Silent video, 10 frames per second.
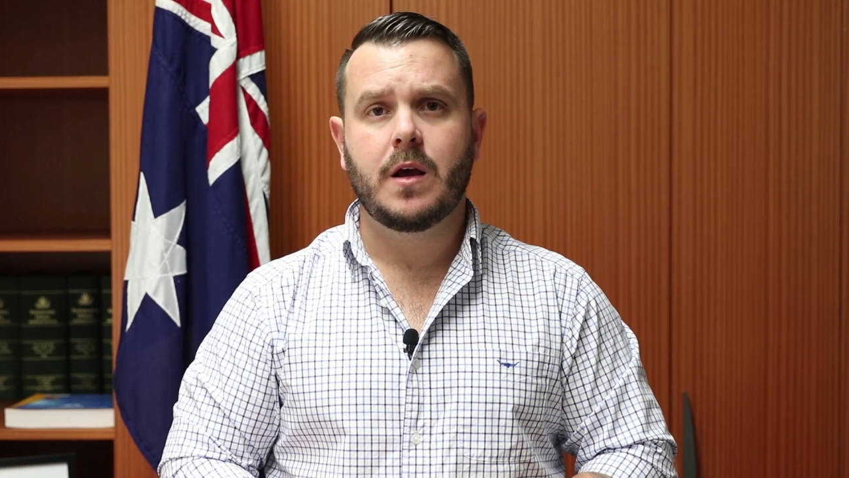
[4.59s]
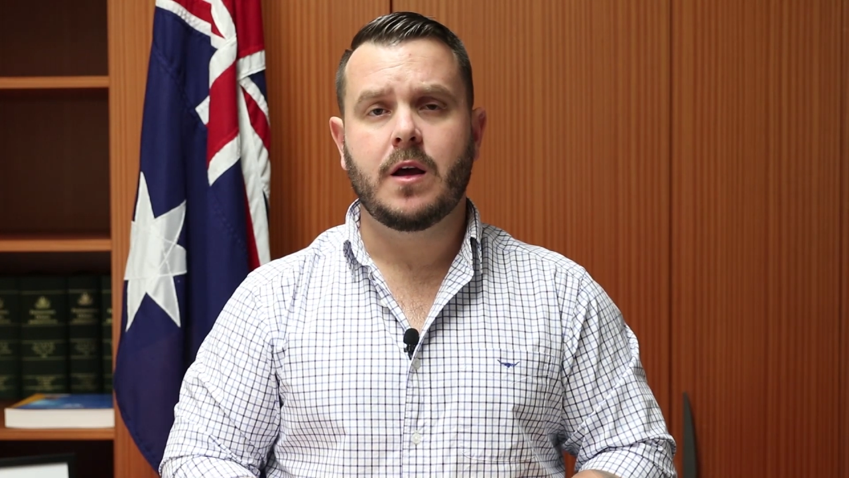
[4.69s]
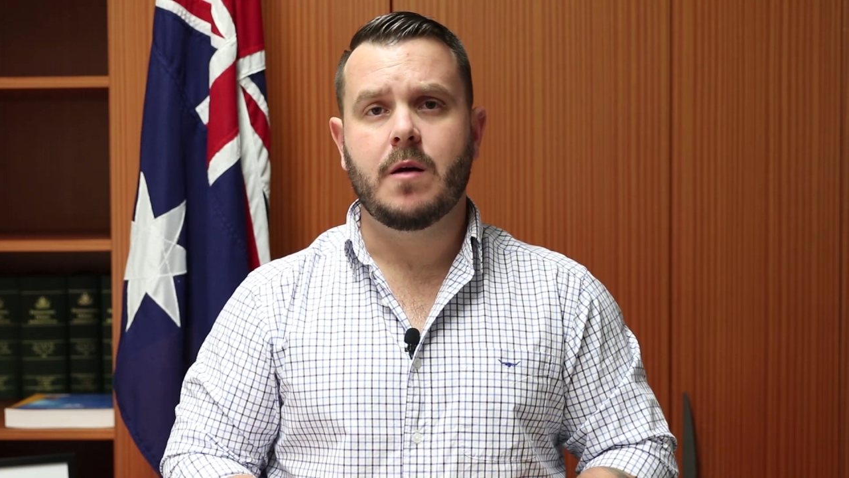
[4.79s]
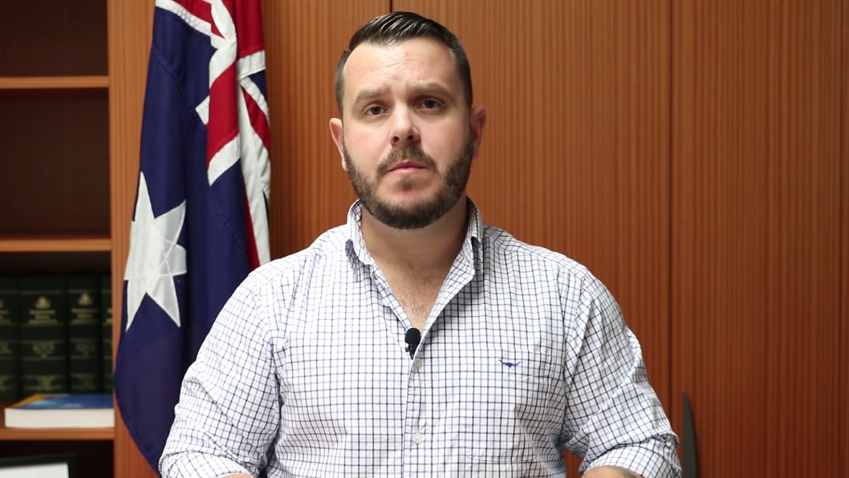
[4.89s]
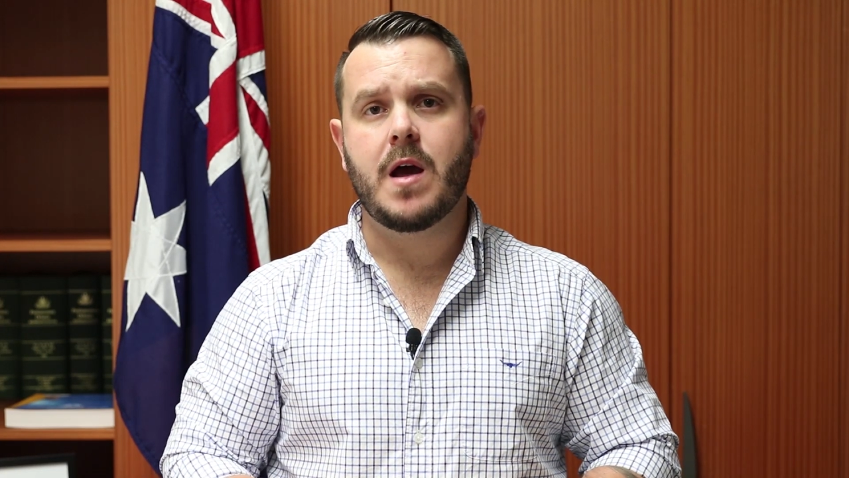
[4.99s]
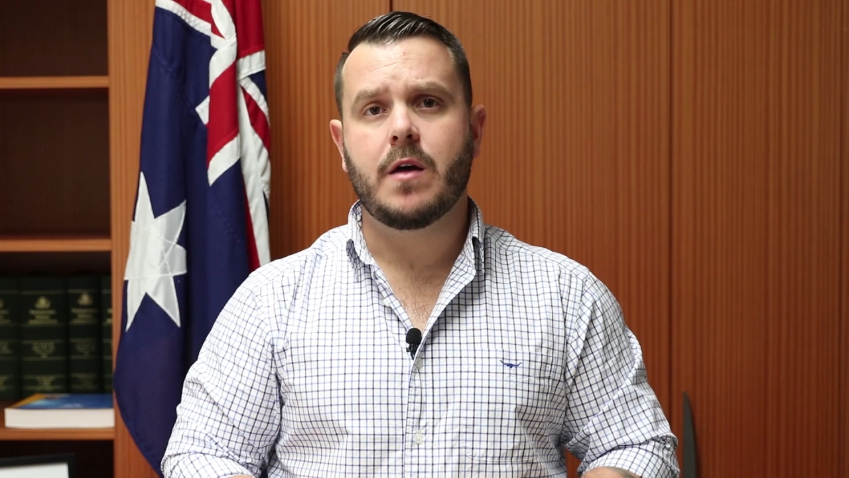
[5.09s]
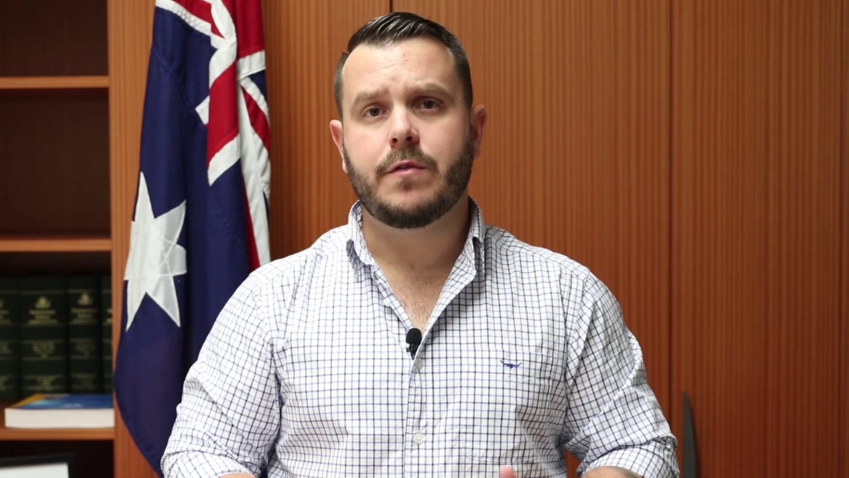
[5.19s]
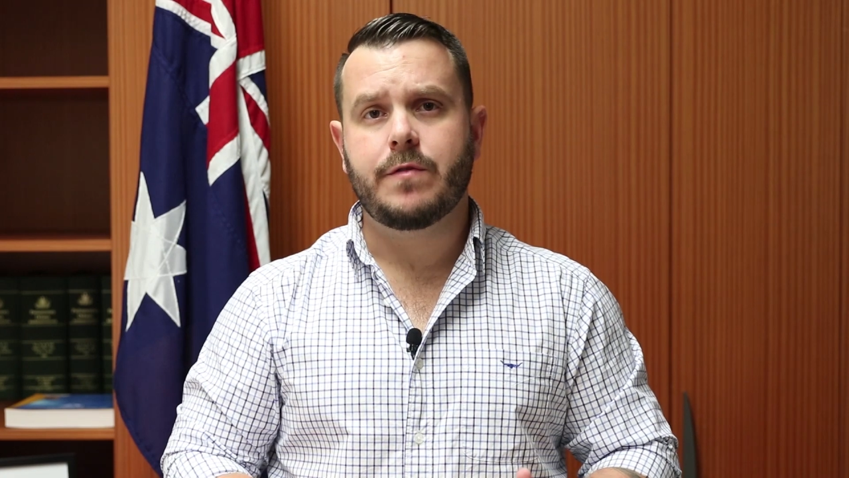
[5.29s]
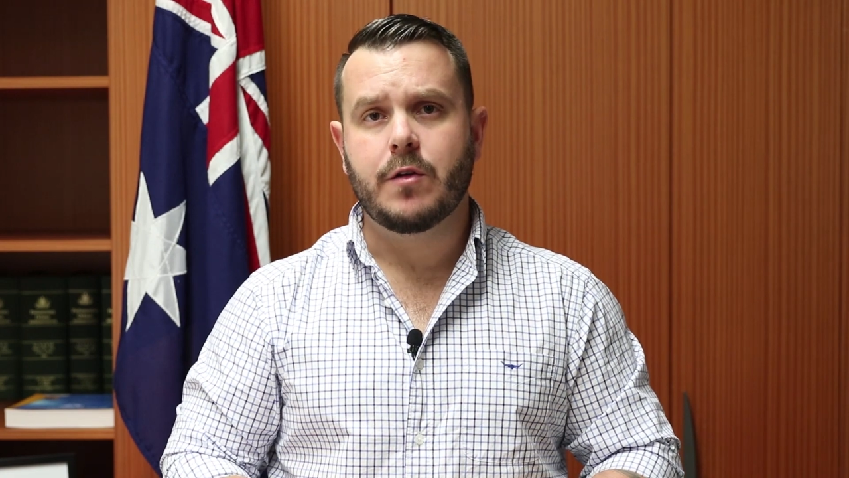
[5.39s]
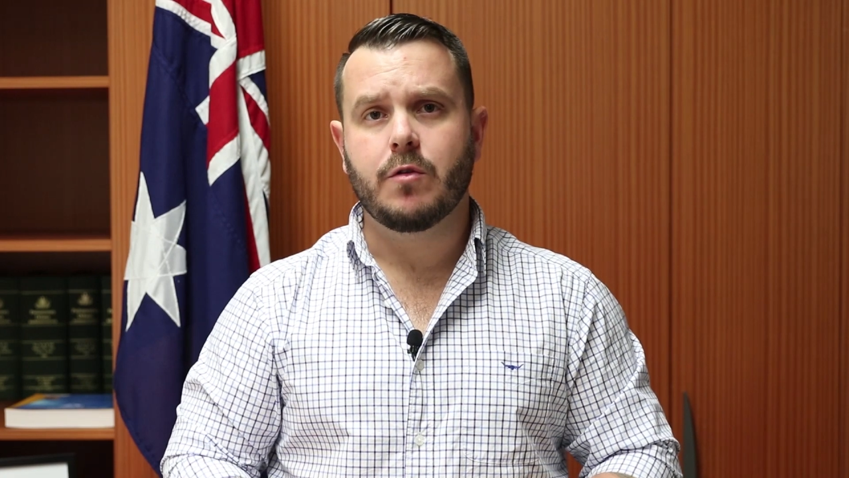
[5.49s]
and I'm now the
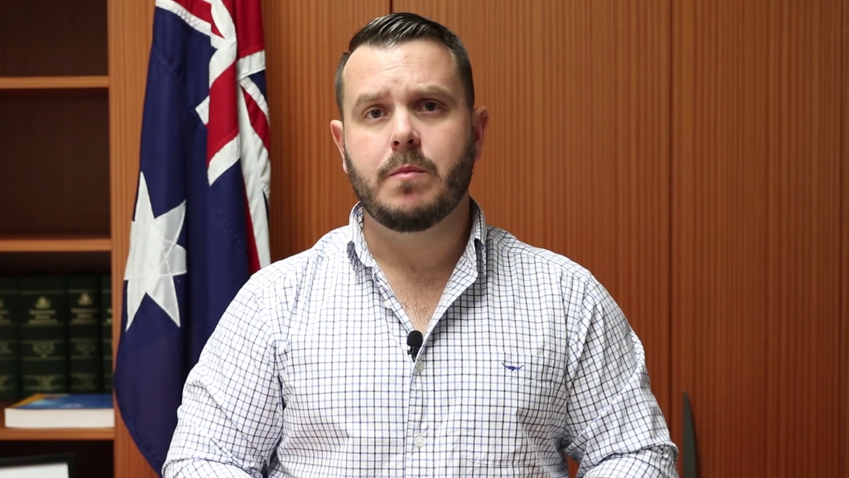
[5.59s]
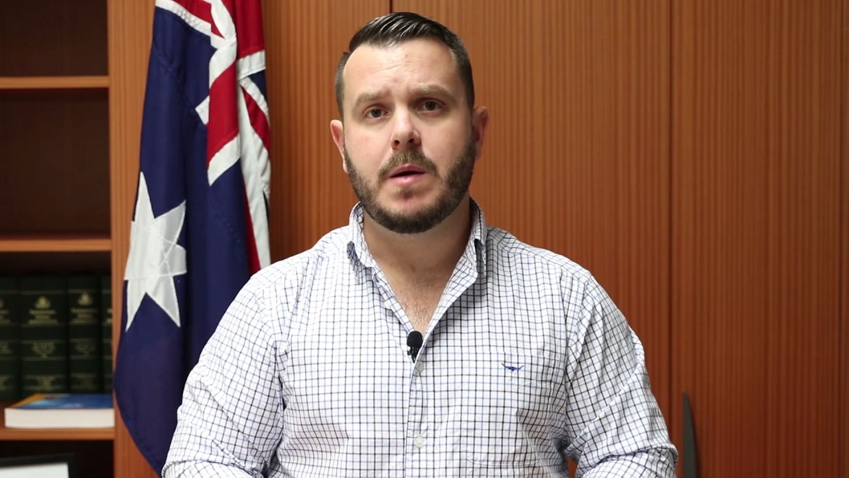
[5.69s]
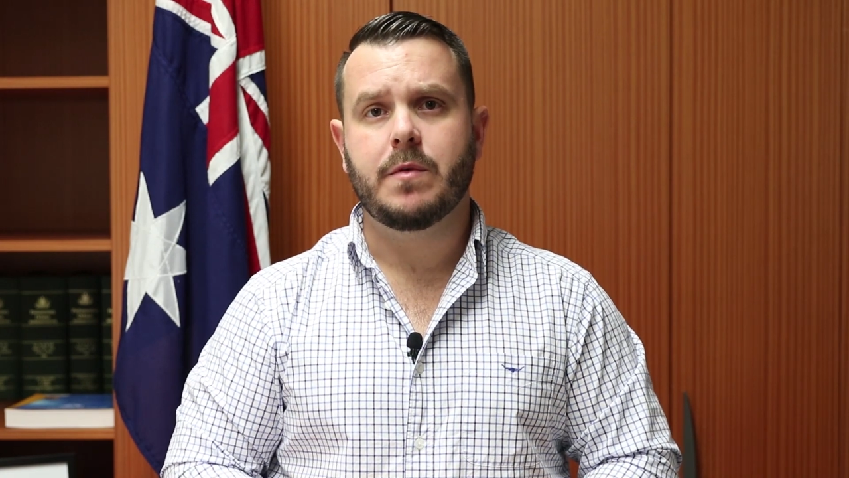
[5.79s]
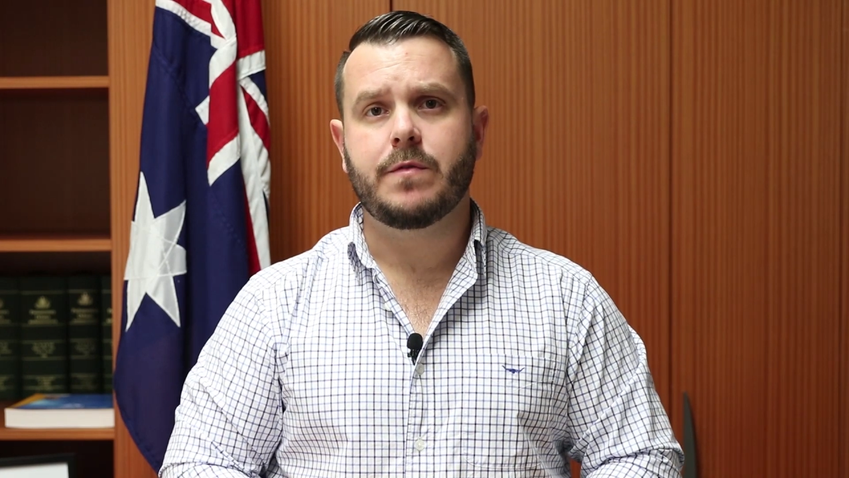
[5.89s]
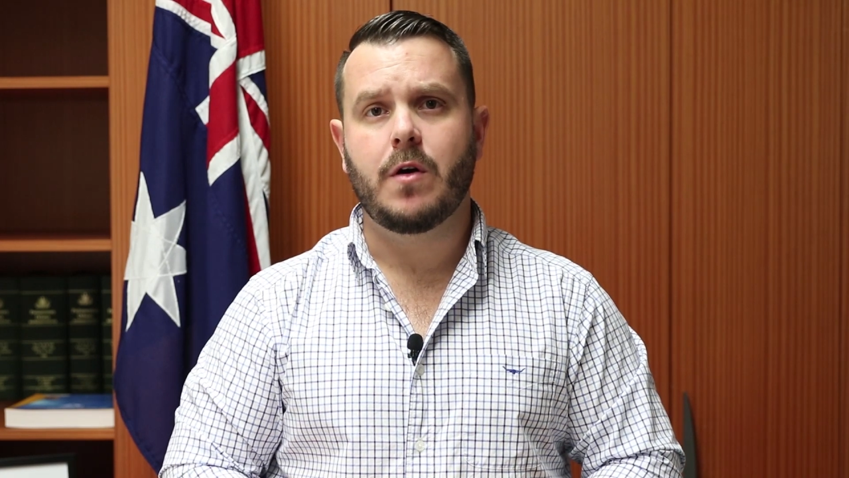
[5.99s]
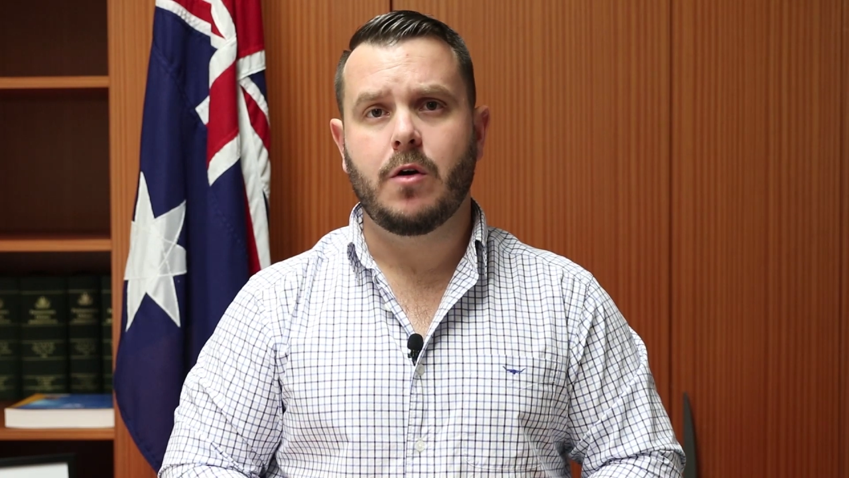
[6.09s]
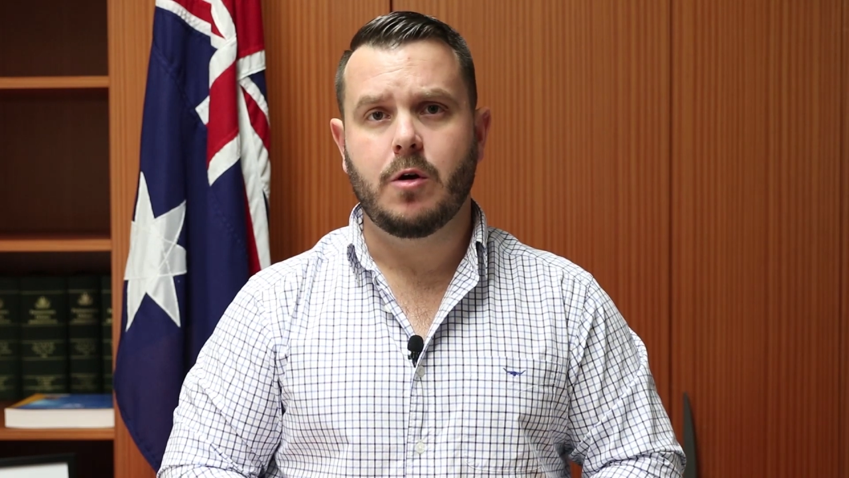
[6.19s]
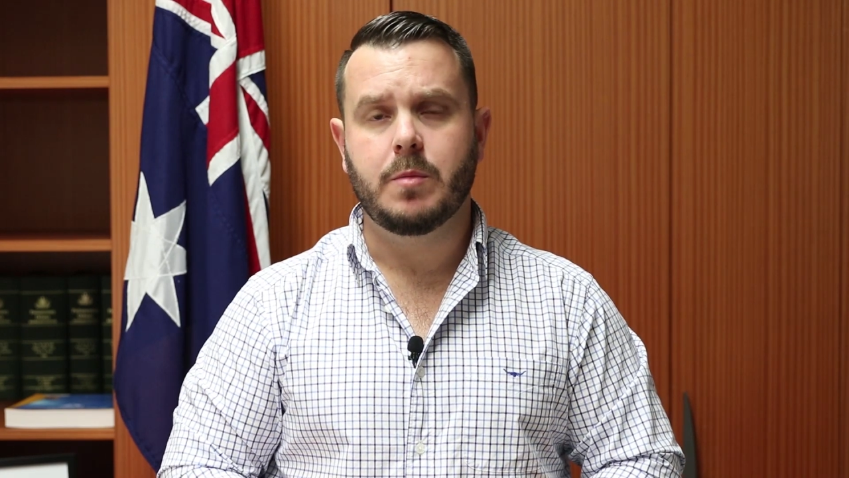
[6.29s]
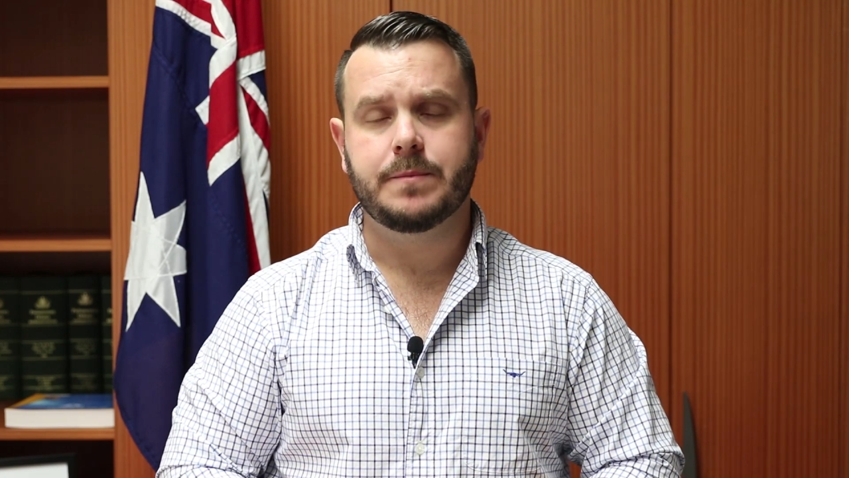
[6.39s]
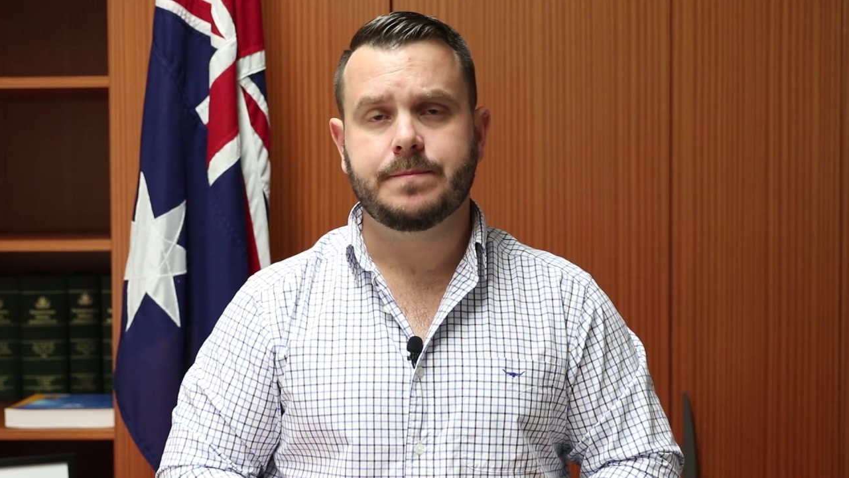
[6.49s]
federal member for
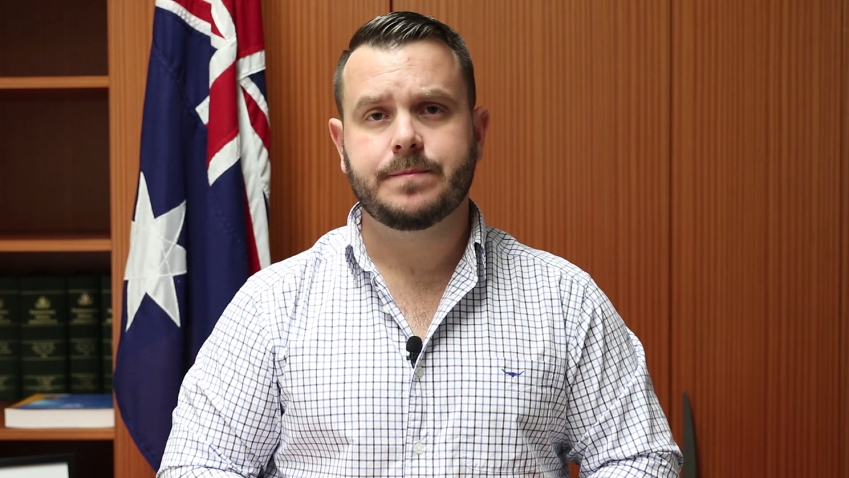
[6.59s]
Herbert.